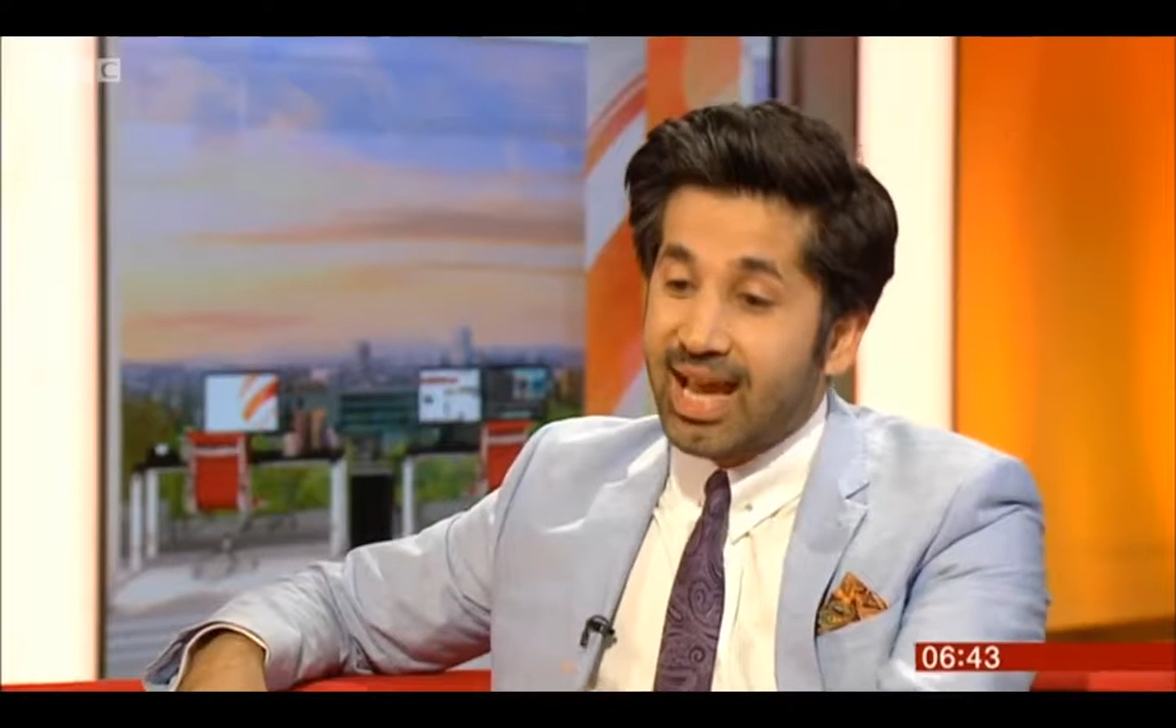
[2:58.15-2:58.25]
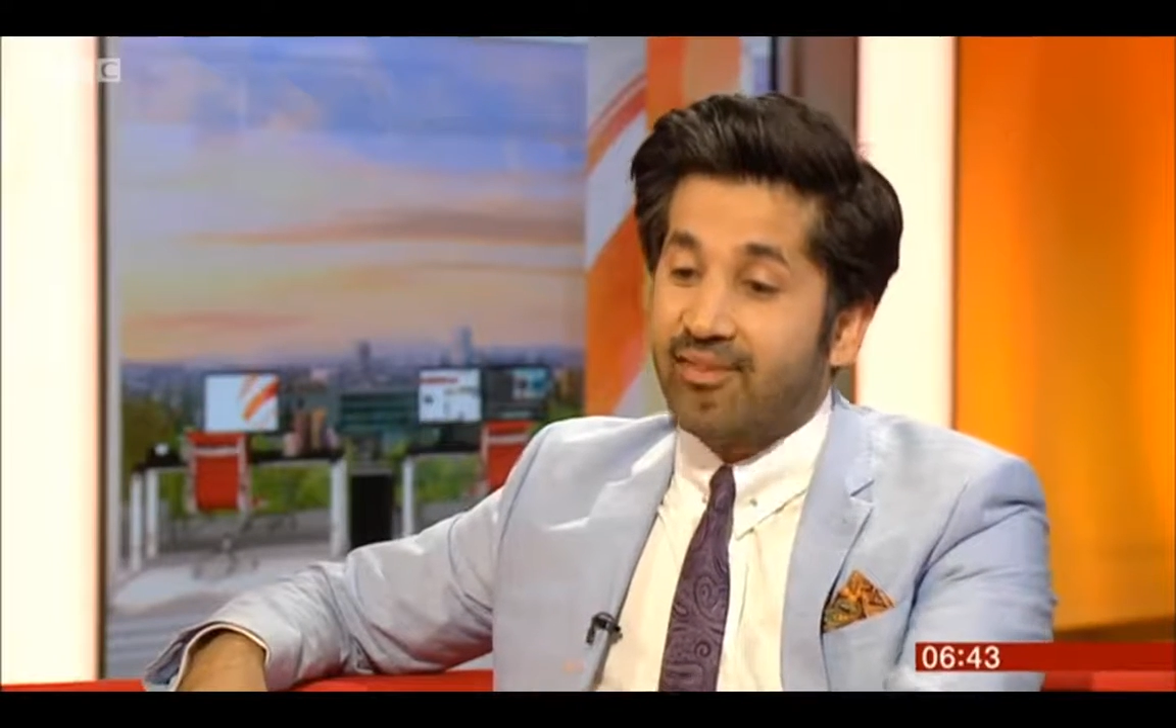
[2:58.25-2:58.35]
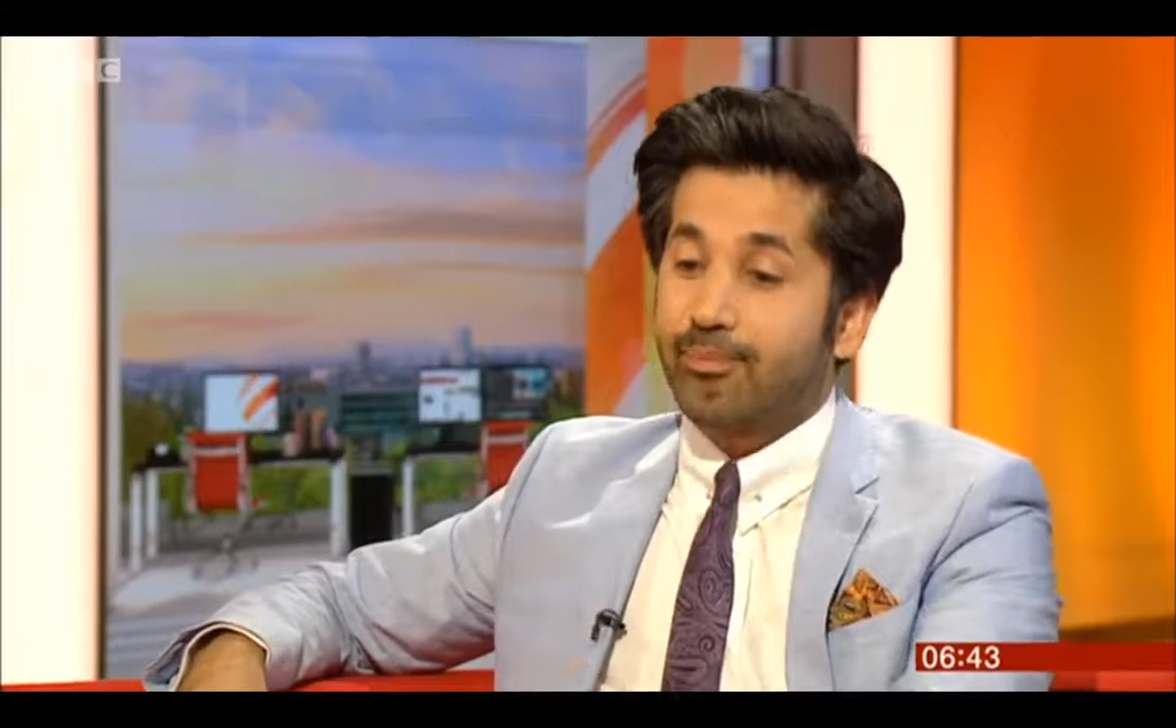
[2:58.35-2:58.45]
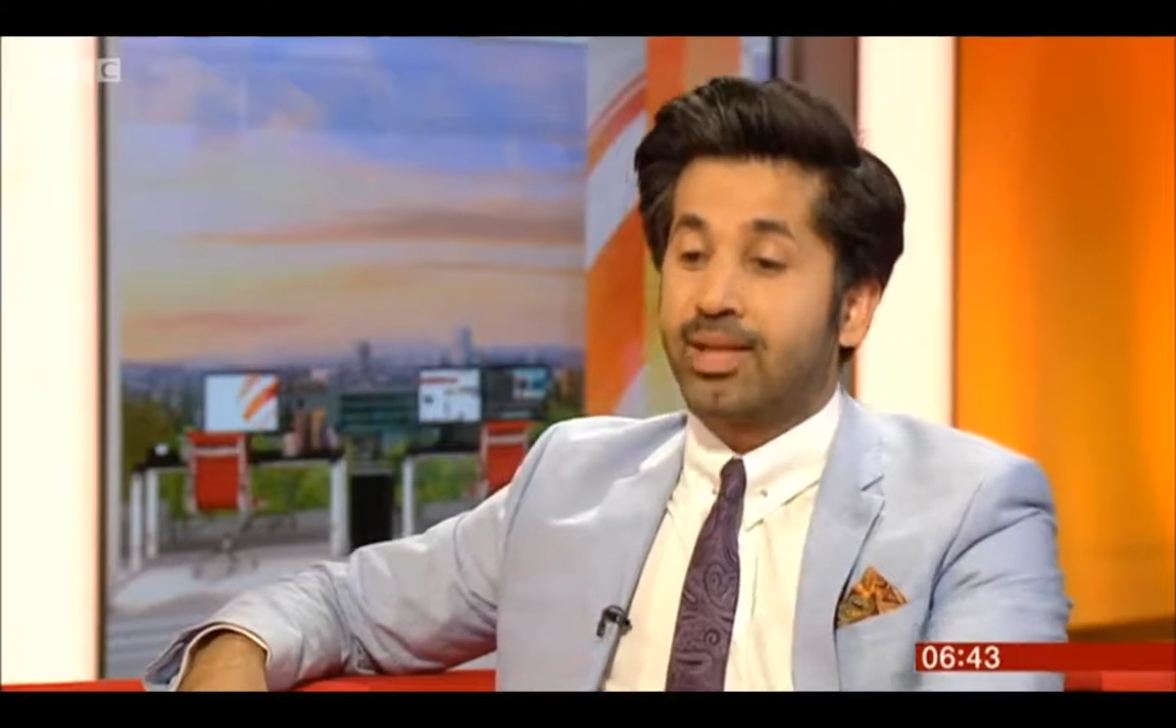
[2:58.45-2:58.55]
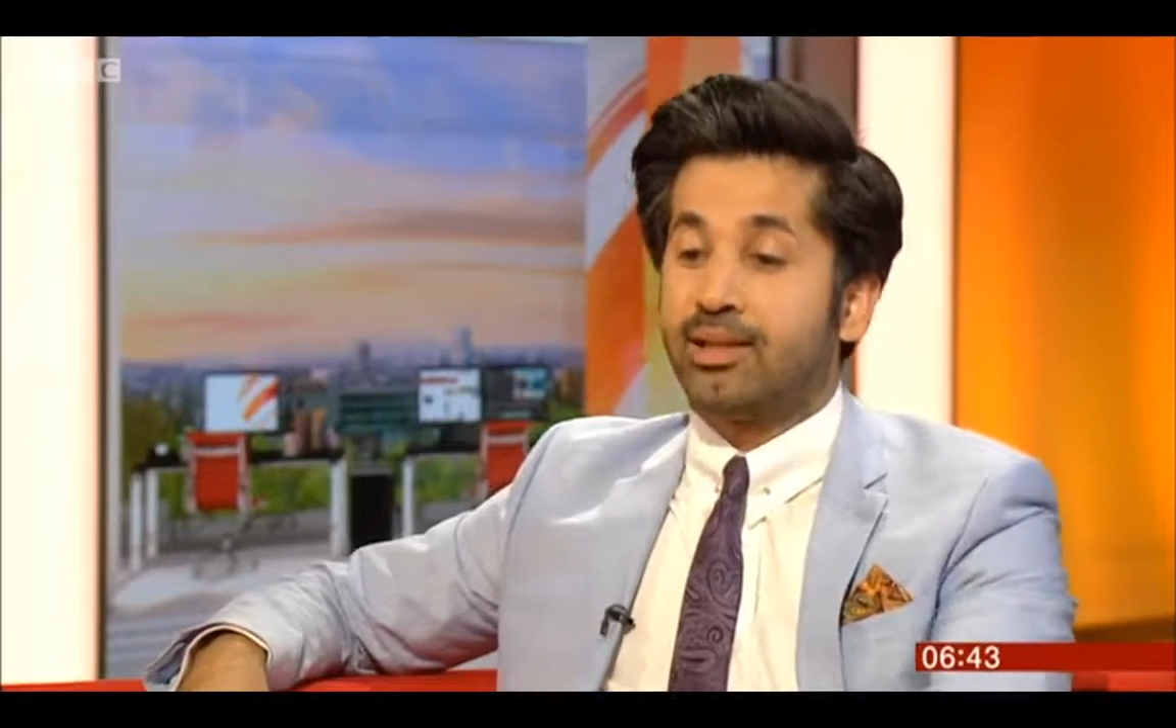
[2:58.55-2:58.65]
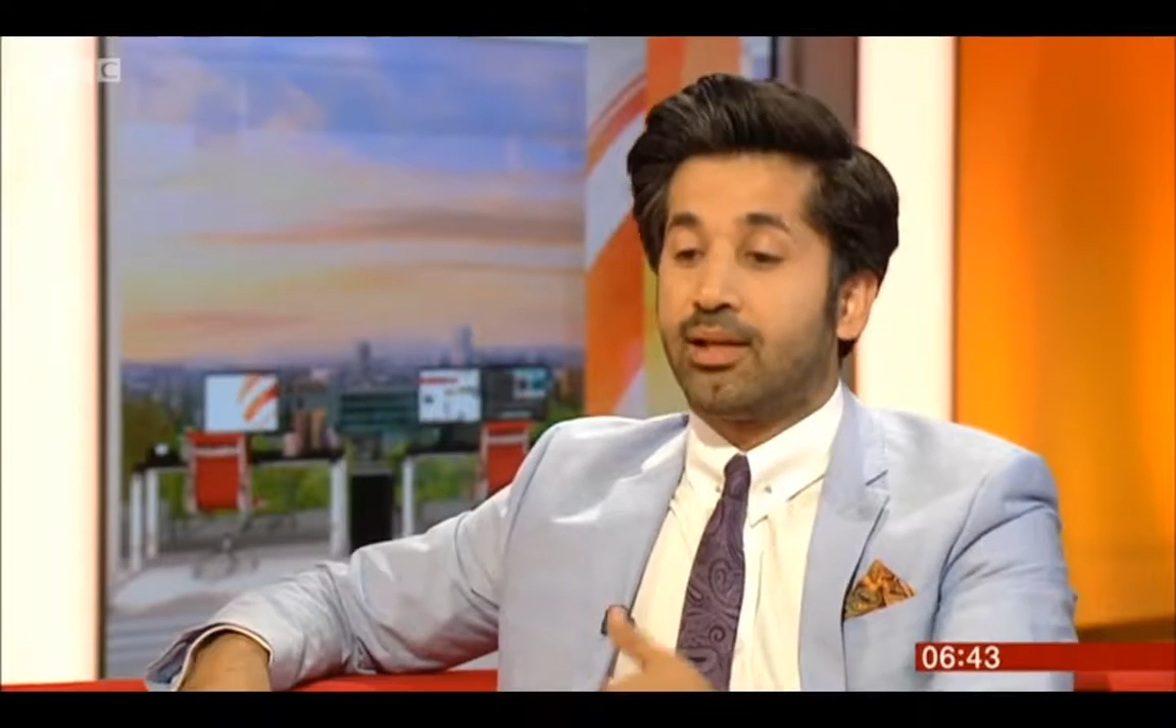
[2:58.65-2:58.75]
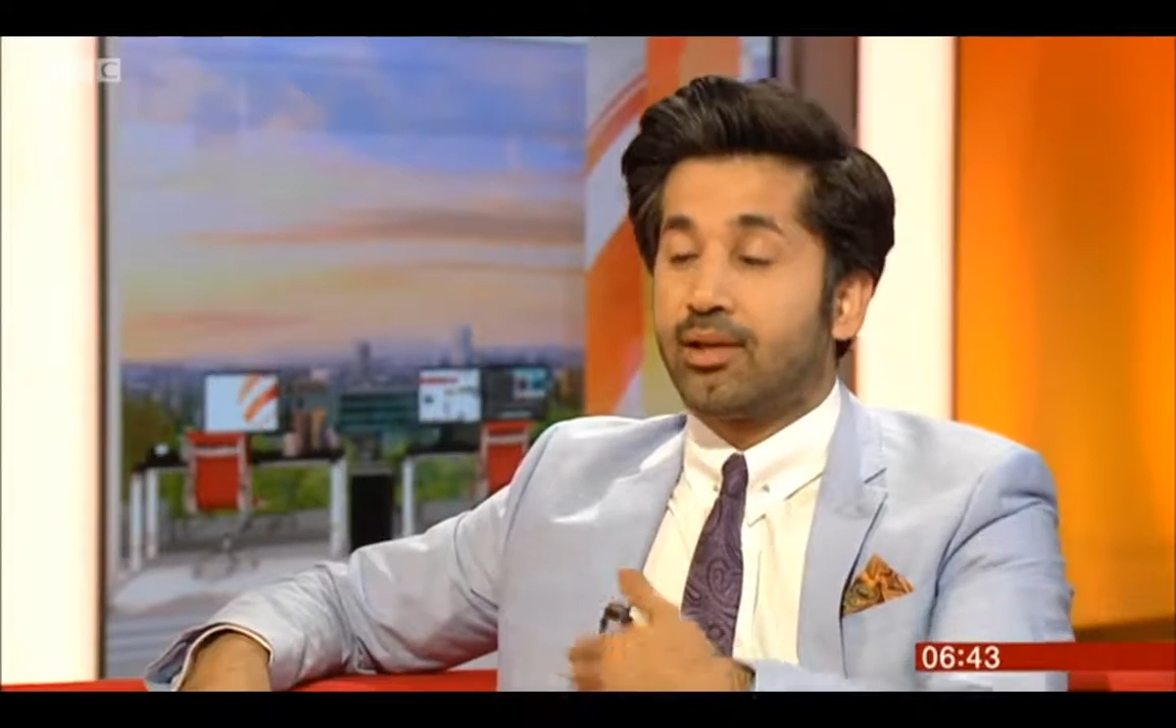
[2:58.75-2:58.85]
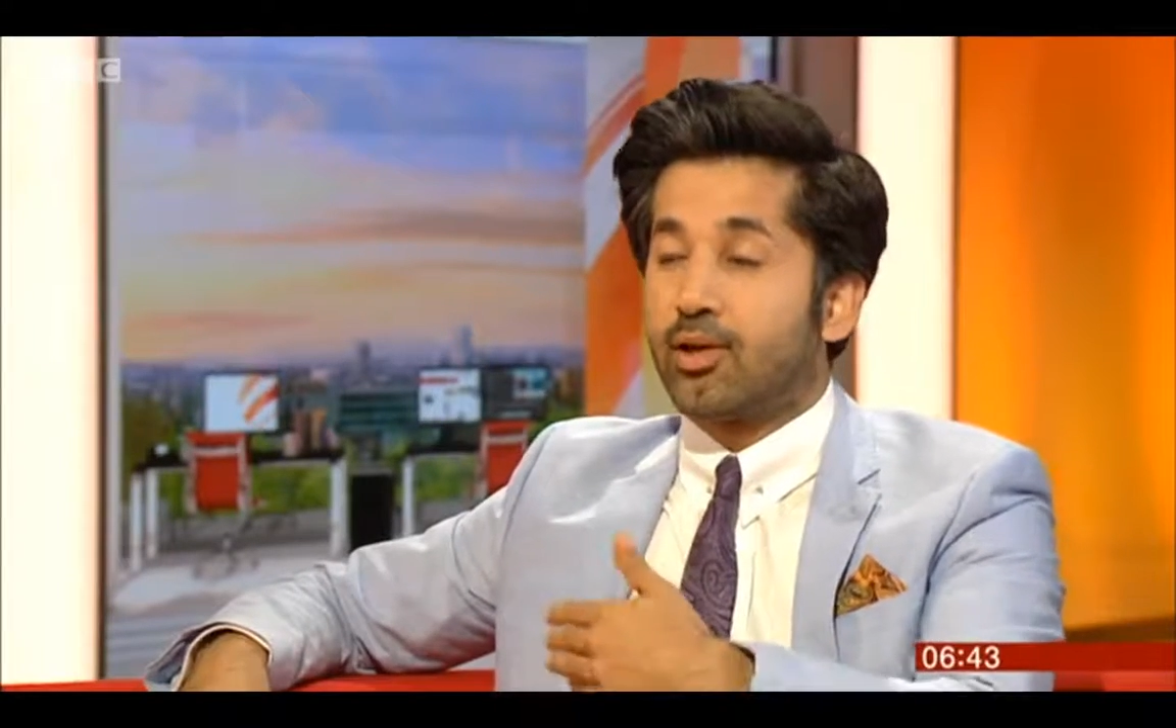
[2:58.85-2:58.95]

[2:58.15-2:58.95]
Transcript: have been